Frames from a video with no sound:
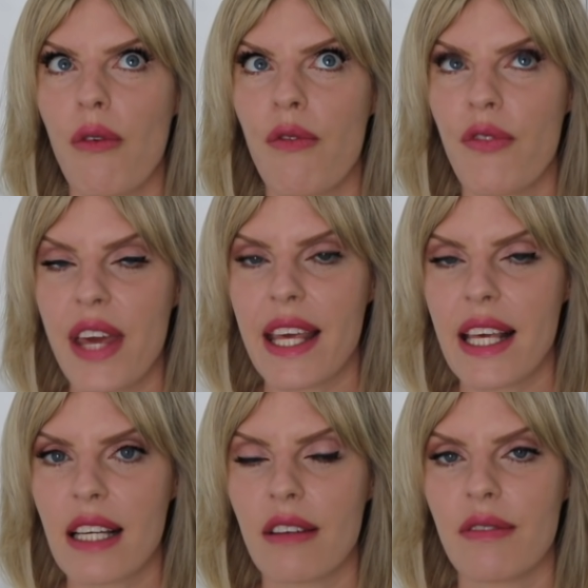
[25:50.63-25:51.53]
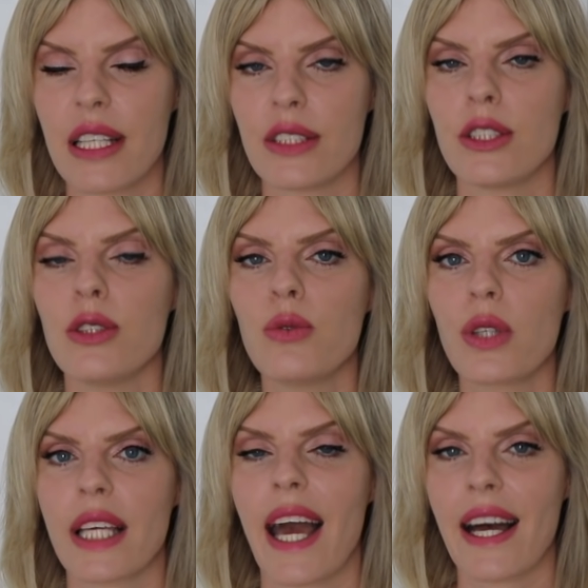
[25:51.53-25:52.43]
think that
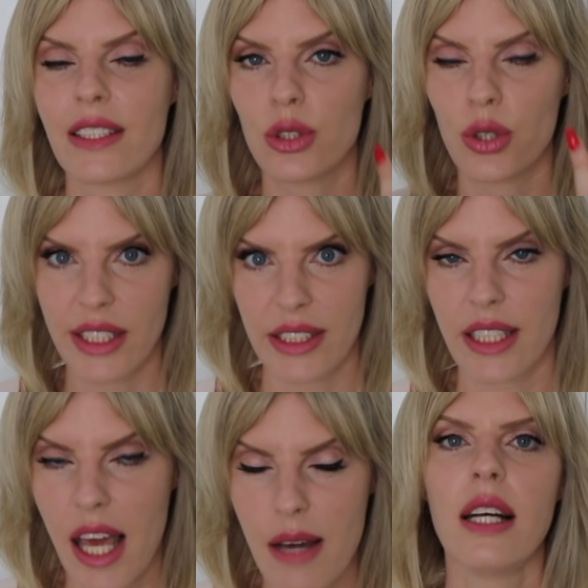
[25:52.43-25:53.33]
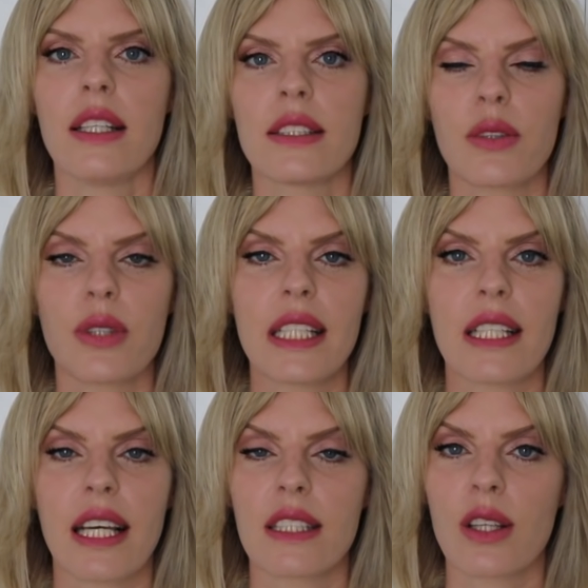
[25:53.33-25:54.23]
you can trust him so he
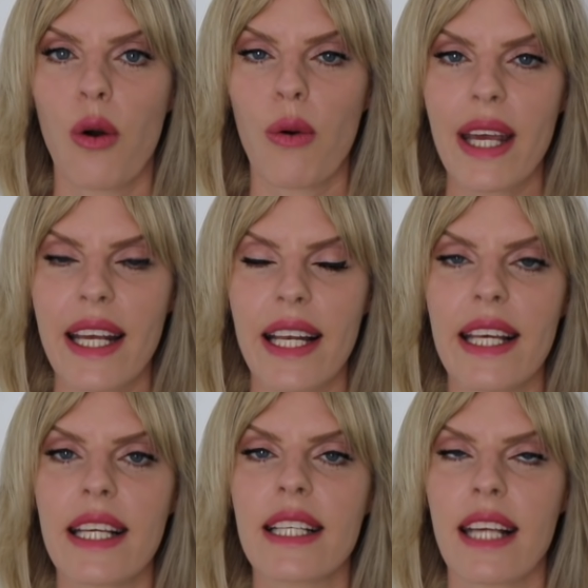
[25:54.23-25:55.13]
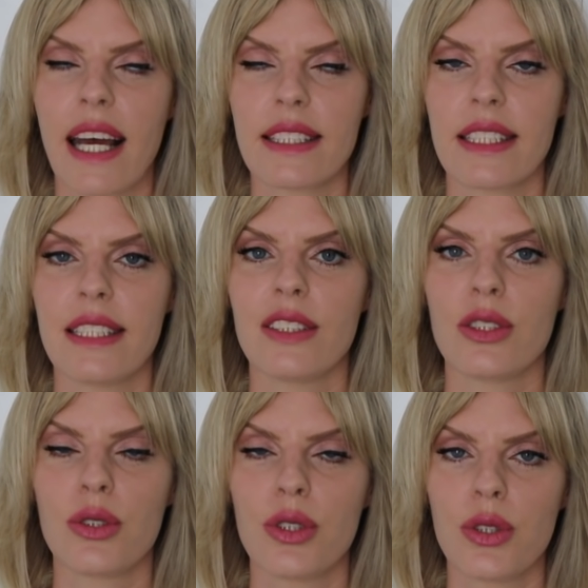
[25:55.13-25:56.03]
can quickly get
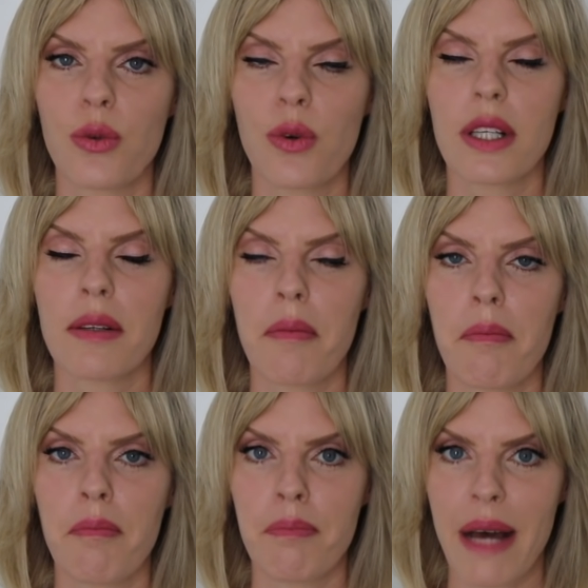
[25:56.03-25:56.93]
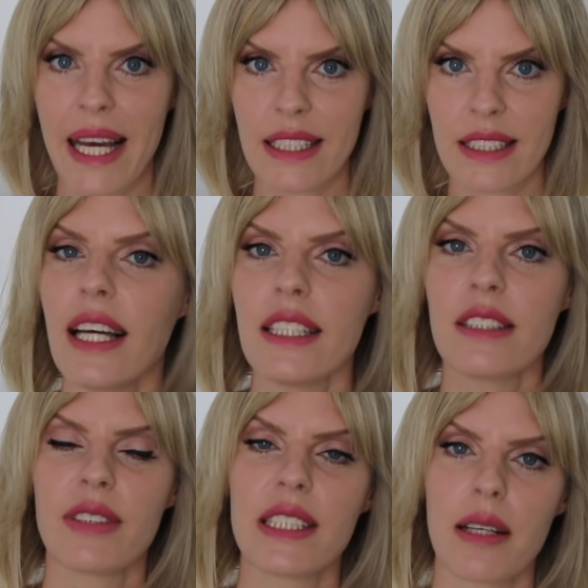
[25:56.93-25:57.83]
into your bed.
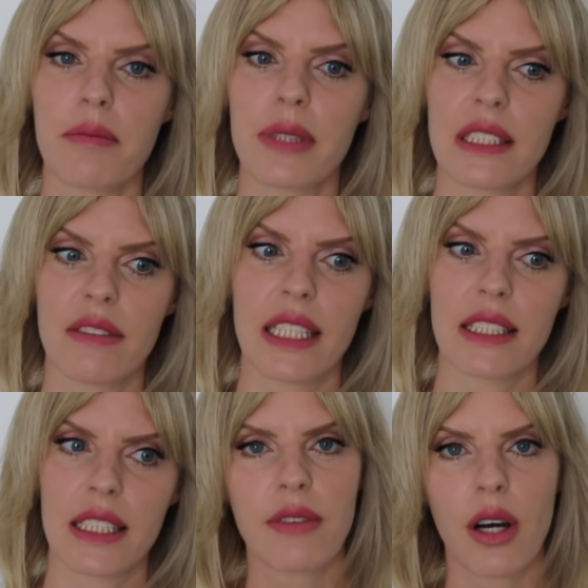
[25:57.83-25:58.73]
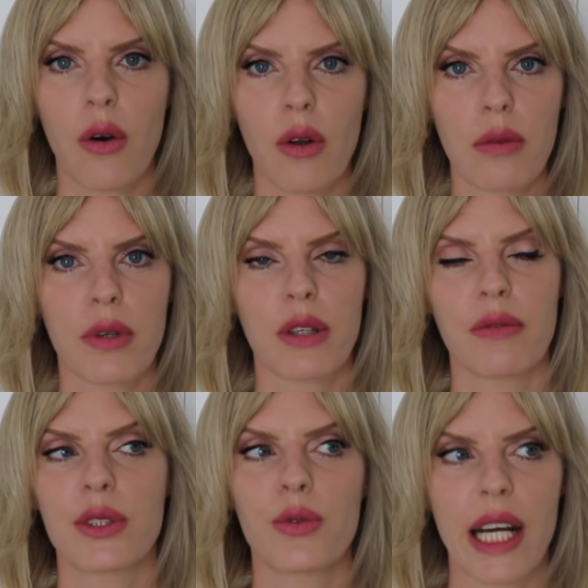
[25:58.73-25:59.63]
And the number 20. The whole book,
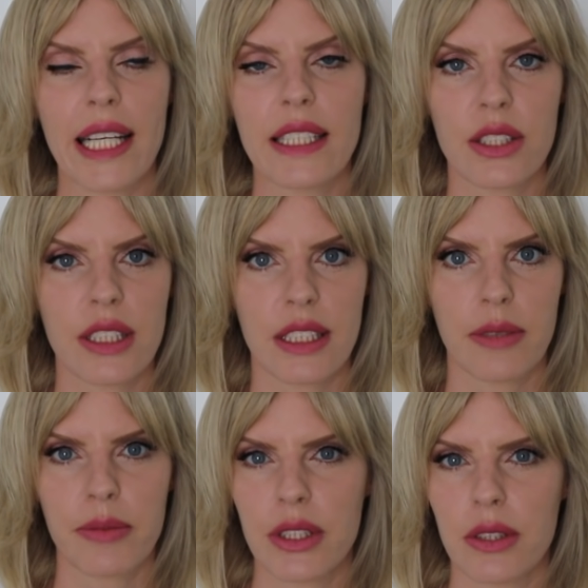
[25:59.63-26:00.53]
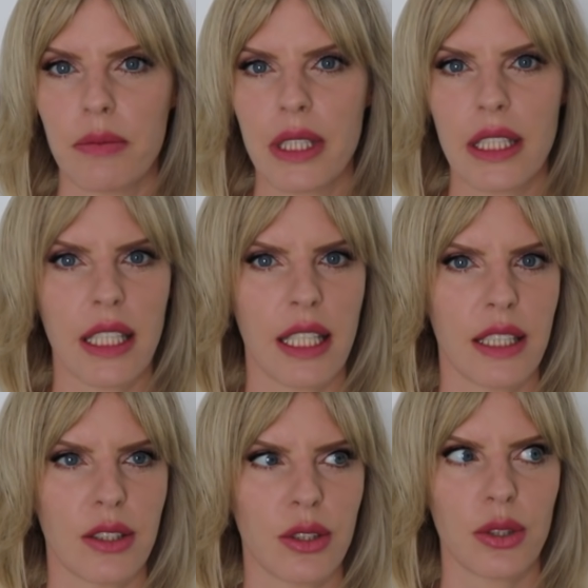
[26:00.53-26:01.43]
the writer seems to be
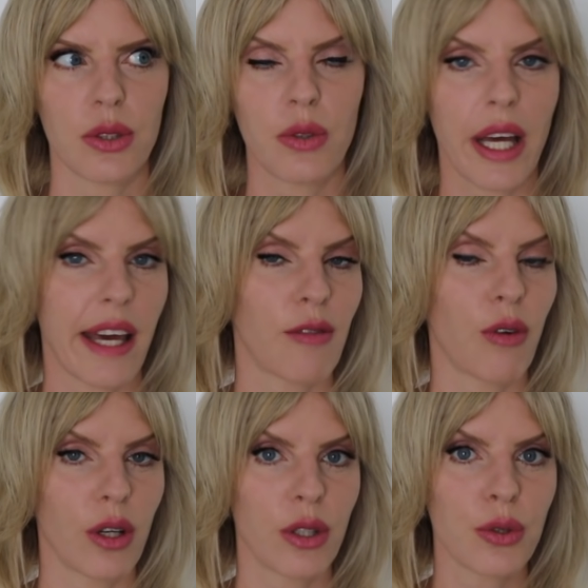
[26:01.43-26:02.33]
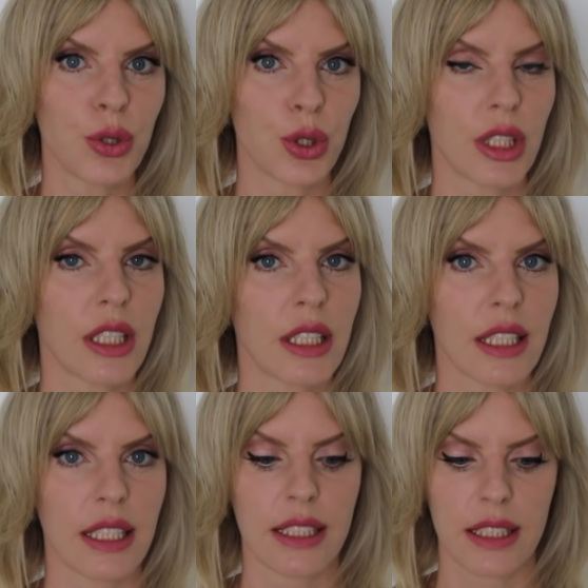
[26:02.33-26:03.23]
into evolution,
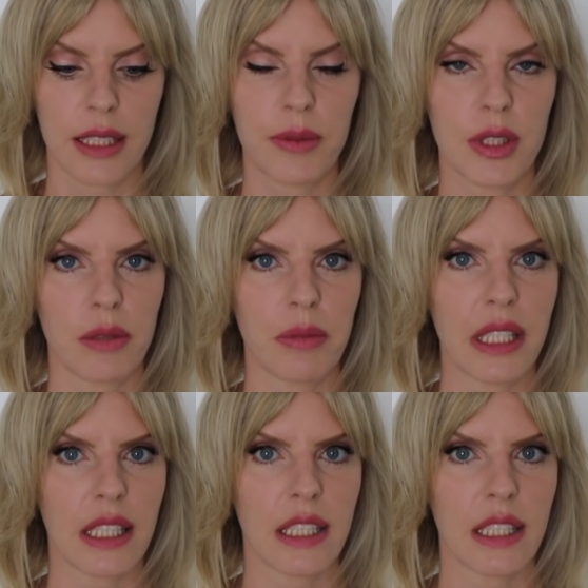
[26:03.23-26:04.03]
he seems to be